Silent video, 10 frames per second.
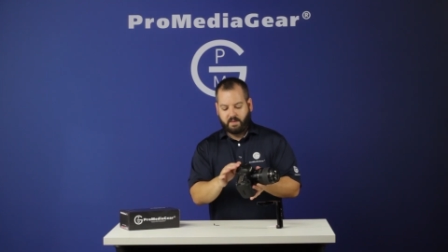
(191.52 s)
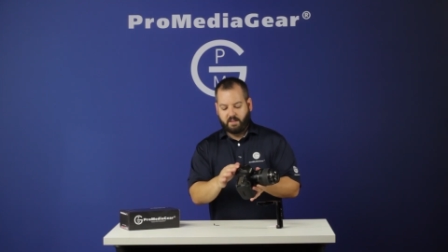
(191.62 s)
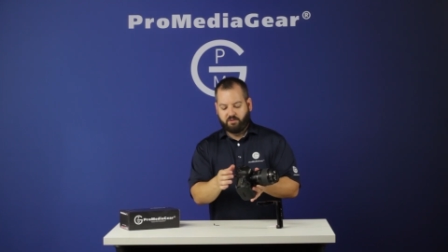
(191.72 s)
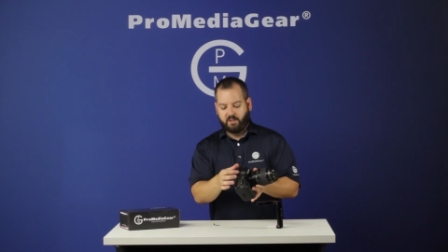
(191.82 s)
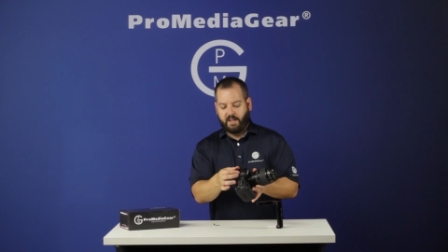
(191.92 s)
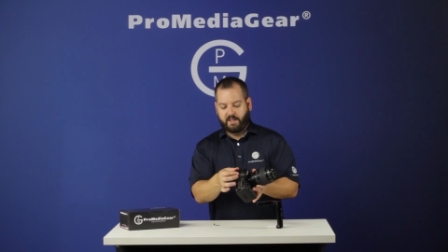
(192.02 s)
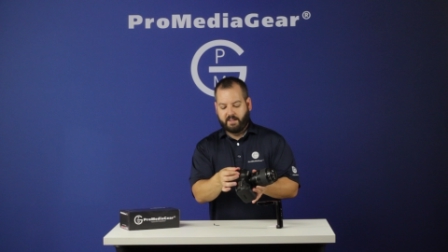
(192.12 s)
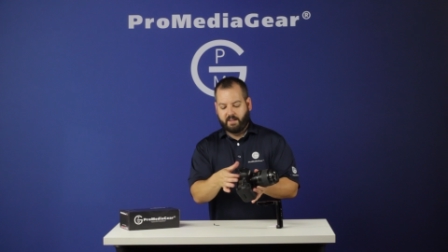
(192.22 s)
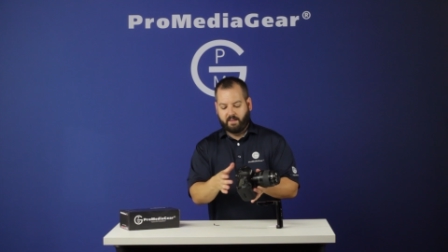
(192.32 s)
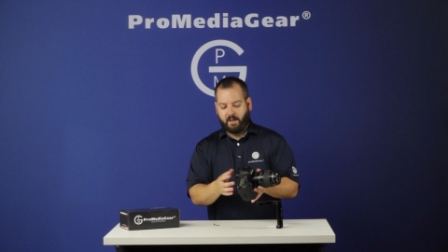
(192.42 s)
It should lock in
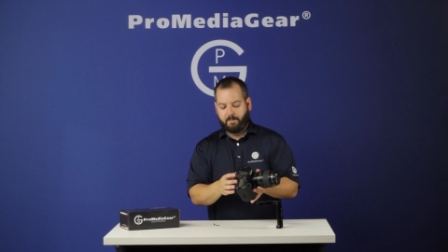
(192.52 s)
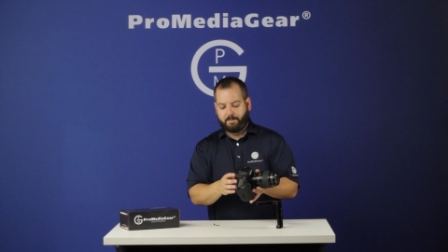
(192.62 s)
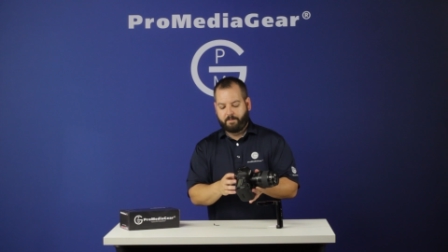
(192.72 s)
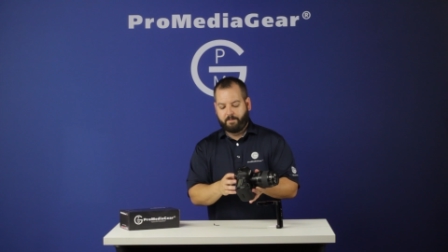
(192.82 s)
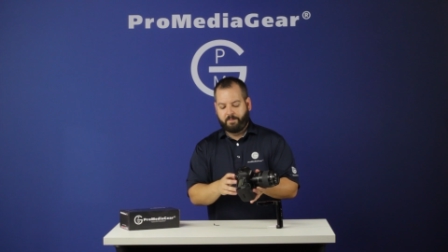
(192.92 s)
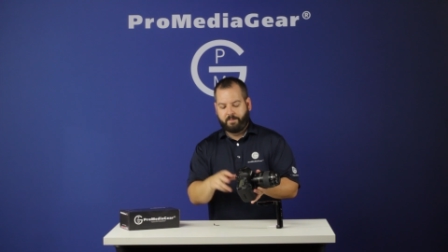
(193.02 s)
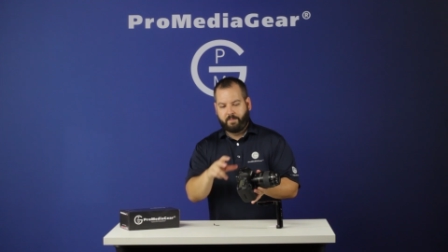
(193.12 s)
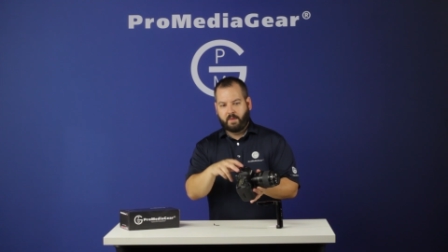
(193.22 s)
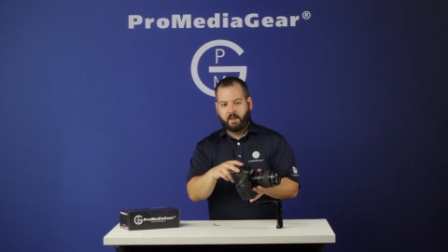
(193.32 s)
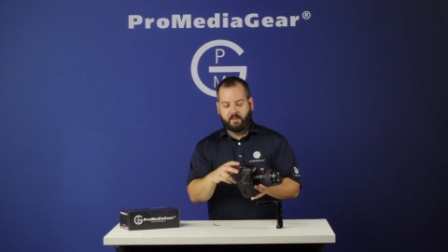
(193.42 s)
like that.
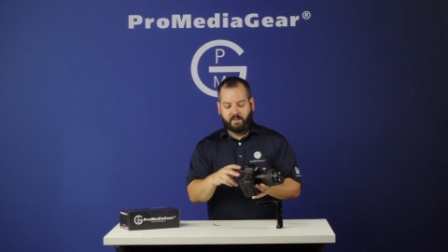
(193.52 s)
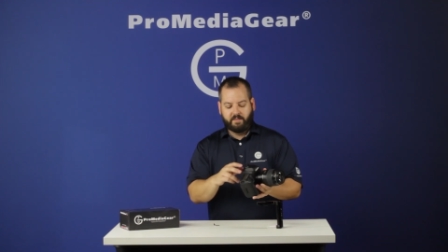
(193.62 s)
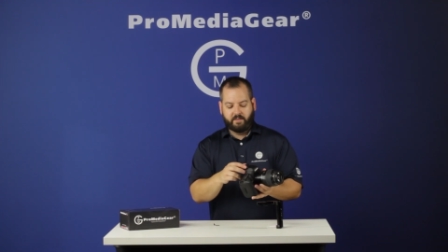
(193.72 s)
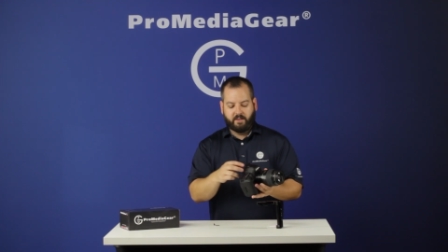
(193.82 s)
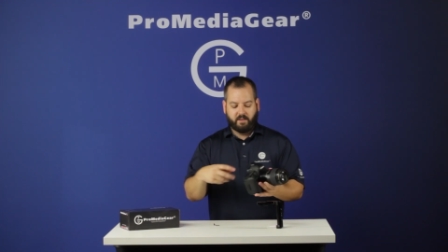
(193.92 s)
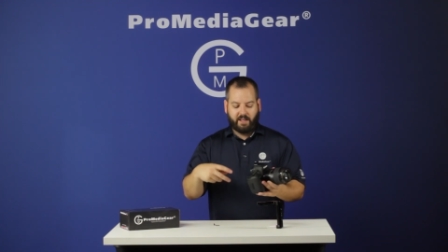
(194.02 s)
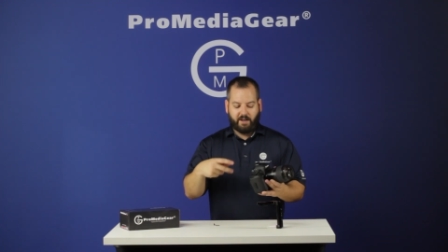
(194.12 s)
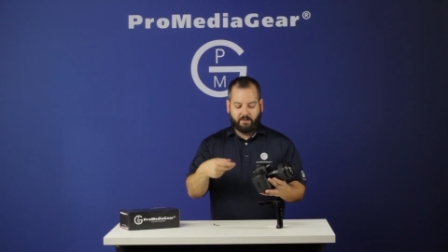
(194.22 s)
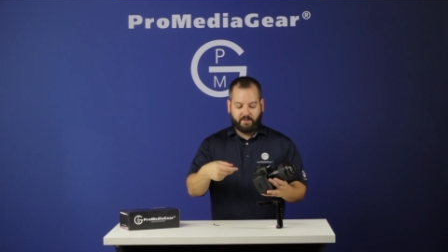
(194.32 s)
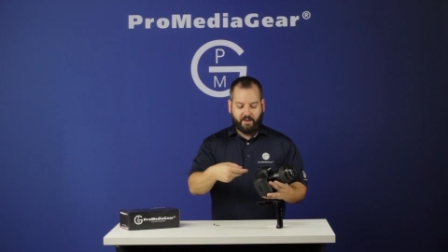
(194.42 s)
This is going to
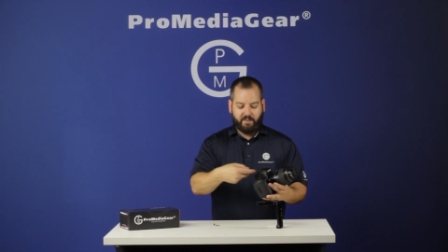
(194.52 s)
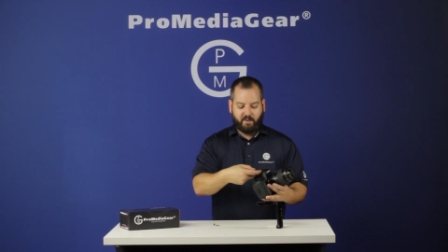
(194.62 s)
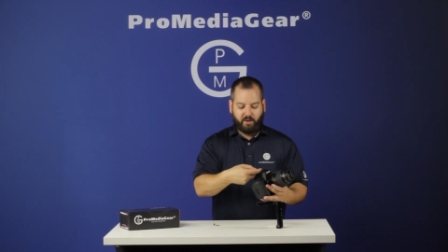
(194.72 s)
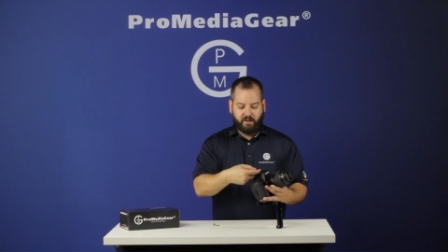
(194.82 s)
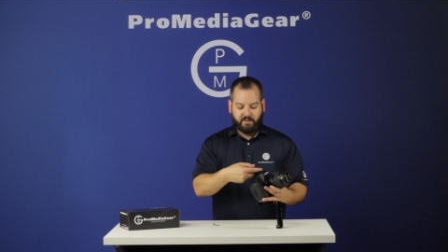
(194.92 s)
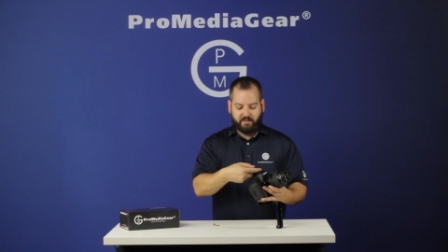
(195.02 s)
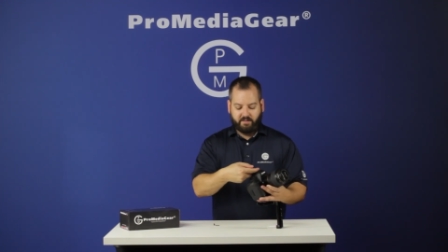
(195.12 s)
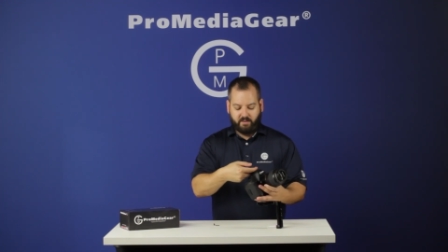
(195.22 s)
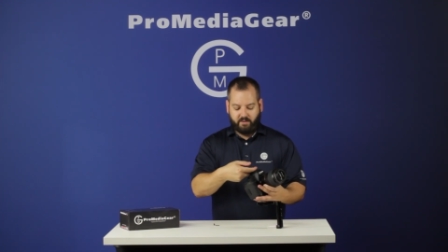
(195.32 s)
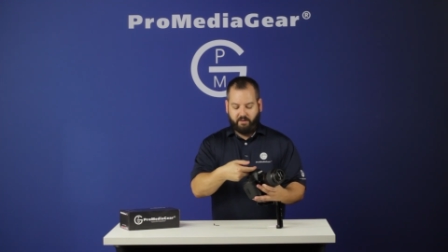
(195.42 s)
allow the other part to
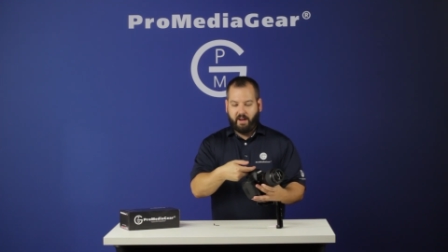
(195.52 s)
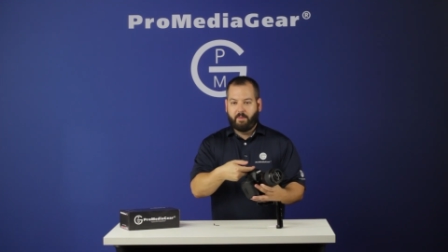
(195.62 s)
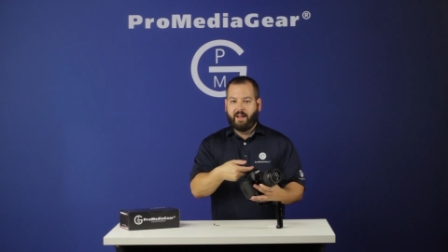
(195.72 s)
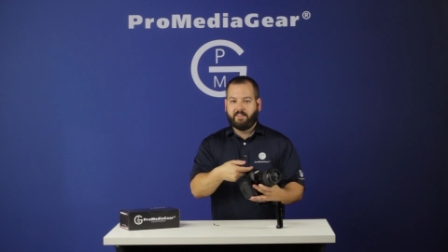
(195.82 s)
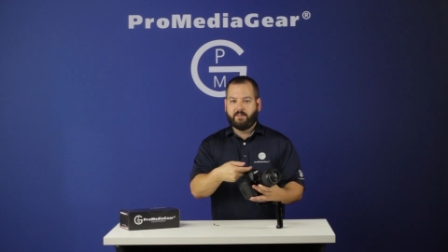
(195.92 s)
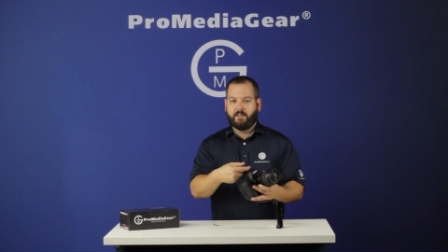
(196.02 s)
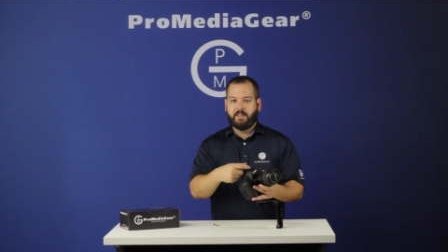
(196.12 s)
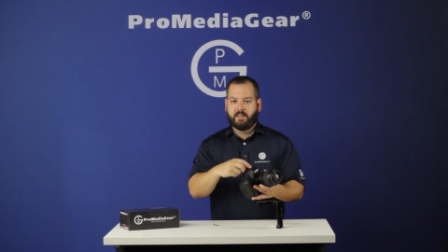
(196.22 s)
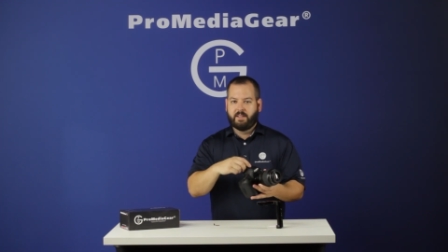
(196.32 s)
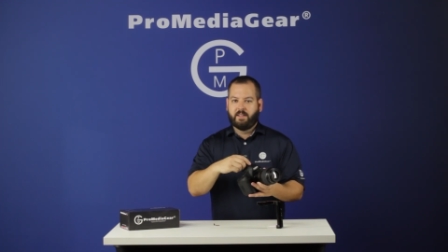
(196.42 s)
grab onto
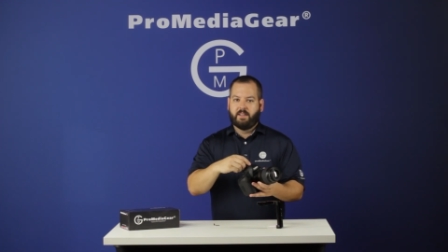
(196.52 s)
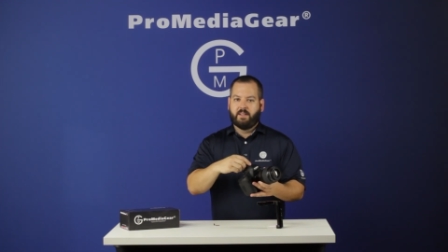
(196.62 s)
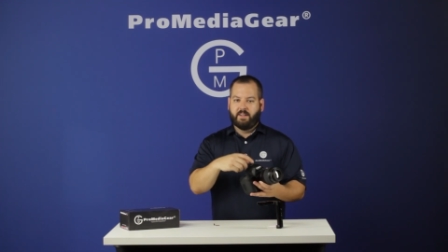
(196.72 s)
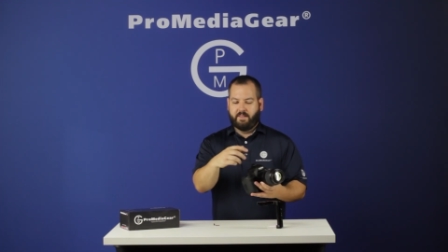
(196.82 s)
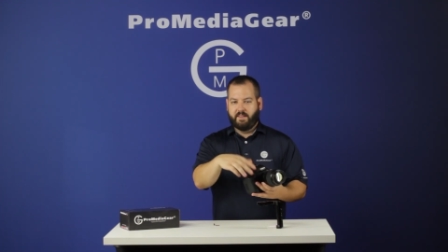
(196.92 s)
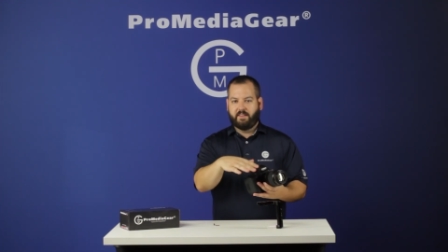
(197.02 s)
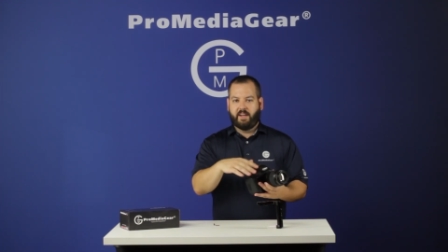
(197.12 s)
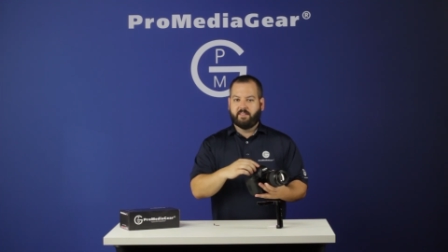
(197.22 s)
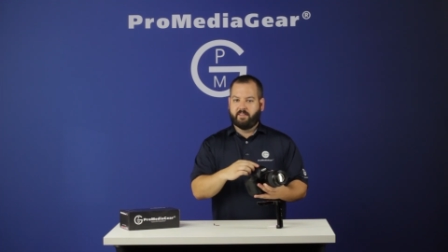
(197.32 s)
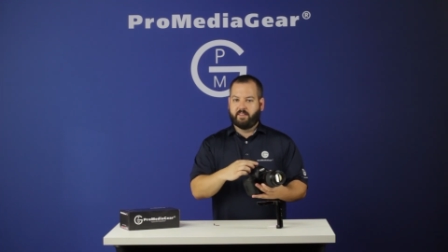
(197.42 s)
it and then
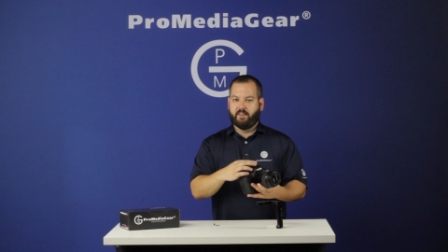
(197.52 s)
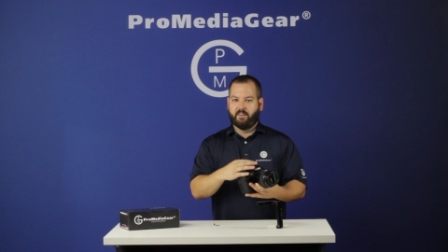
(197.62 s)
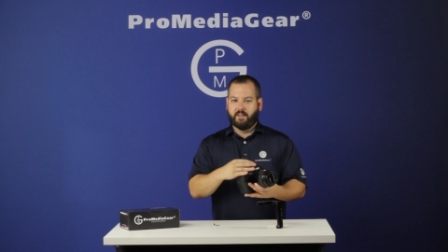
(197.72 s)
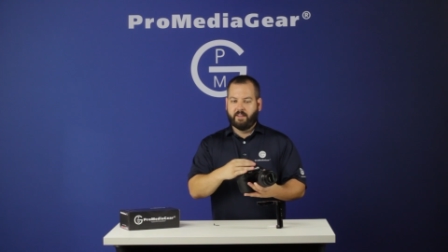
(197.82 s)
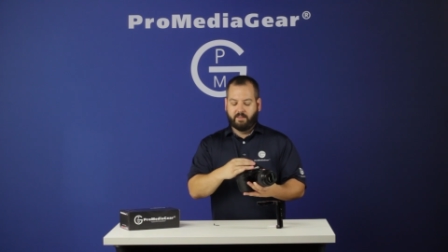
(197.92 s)
tighten securely.